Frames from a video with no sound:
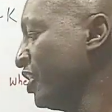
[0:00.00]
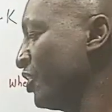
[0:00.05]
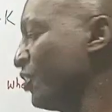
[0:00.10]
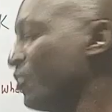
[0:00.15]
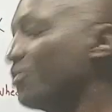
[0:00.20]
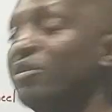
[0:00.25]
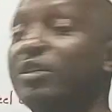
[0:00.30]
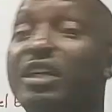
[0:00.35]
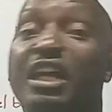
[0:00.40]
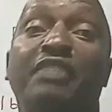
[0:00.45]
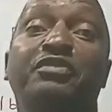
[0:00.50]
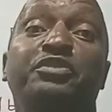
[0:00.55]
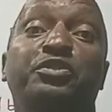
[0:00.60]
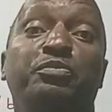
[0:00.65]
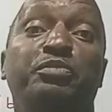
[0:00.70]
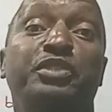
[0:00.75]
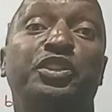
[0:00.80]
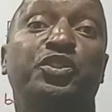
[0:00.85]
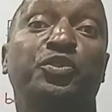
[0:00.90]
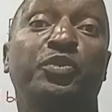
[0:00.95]
you don't have
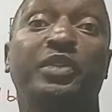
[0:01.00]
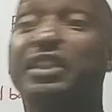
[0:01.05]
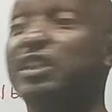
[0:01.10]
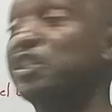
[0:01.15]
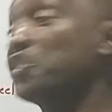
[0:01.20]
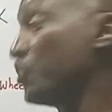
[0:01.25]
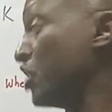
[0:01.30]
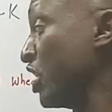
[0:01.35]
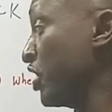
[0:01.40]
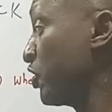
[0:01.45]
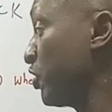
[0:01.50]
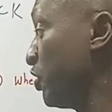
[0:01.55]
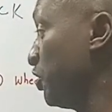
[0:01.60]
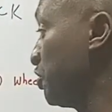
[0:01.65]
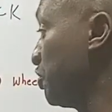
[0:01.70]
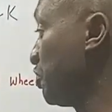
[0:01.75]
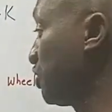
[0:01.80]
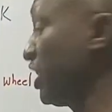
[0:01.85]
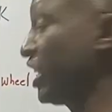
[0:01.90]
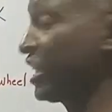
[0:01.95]
to be doing these calculations